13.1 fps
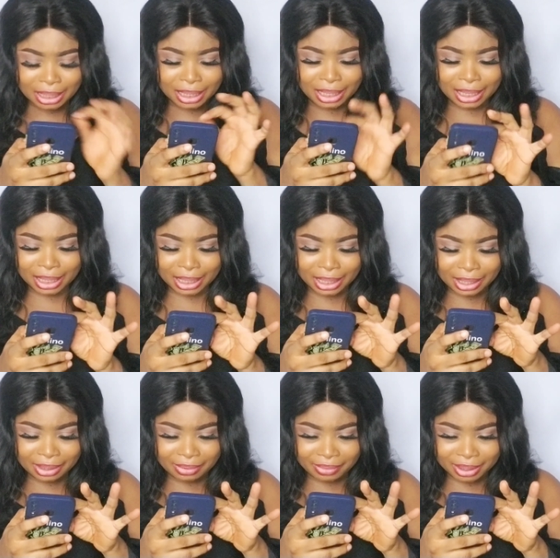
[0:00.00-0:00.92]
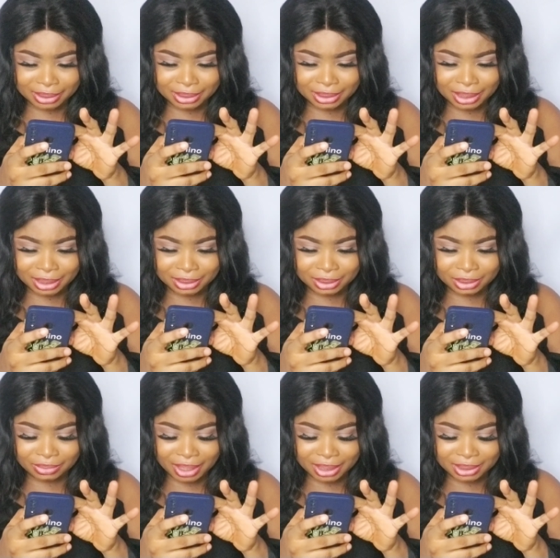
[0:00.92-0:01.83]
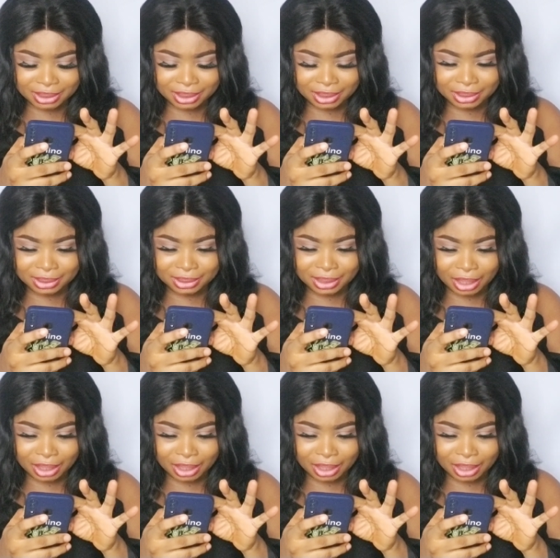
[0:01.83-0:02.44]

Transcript: Her earrings, she accessorized this